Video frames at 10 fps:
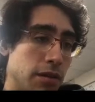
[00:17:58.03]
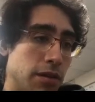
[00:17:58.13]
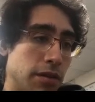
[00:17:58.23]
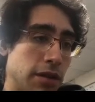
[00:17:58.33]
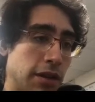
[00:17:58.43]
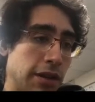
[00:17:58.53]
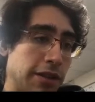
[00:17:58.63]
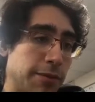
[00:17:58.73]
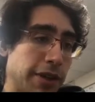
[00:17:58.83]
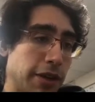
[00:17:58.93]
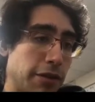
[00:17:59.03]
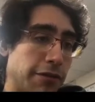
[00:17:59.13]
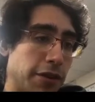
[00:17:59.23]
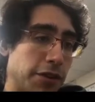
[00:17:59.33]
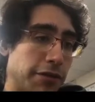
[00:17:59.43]
let's make another
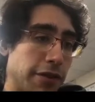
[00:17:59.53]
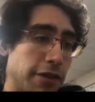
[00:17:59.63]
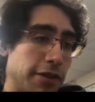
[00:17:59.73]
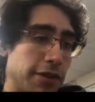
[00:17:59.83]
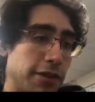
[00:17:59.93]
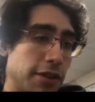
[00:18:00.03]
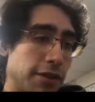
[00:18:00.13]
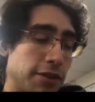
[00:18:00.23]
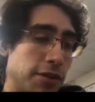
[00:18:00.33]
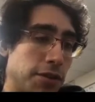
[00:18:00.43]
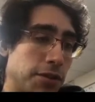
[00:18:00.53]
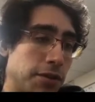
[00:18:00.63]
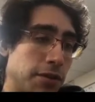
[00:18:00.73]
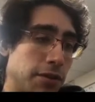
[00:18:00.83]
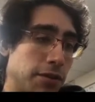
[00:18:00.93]
function for this. So
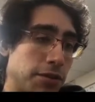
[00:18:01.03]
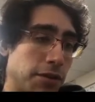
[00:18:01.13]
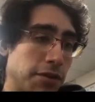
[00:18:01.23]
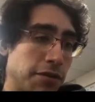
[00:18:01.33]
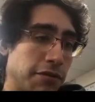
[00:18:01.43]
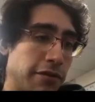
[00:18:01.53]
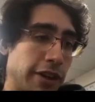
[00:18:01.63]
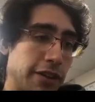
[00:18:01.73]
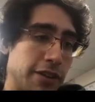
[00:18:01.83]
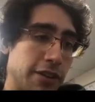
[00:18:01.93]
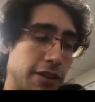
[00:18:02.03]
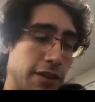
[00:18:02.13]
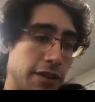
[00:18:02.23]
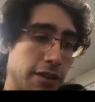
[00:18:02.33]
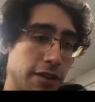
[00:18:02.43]
neutral vect.
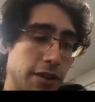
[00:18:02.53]
A